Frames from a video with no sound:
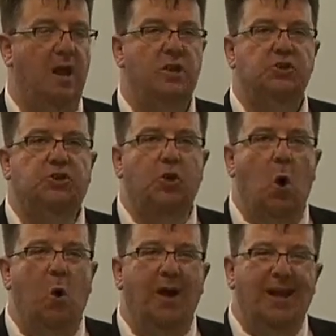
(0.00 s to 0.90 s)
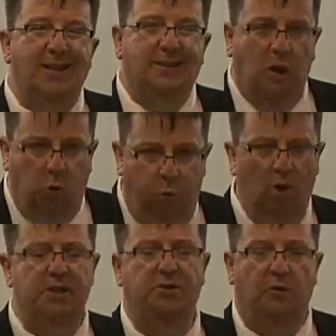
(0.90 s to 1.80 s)
So the
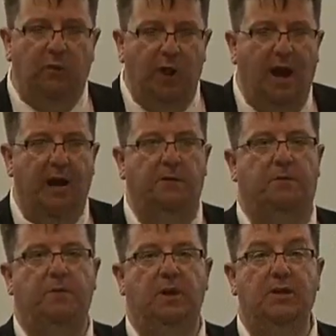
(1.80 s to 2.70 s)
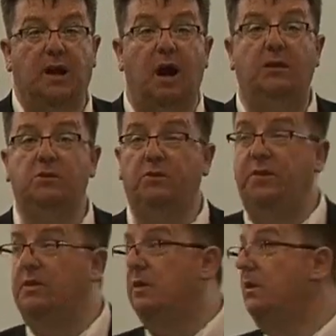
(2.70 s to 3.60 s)
quality of life in the Garden of
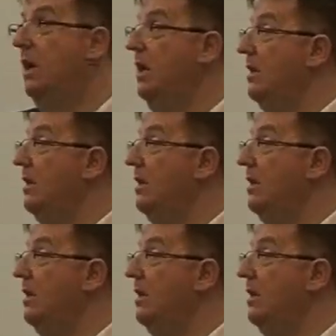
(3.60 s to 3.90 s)
Eden is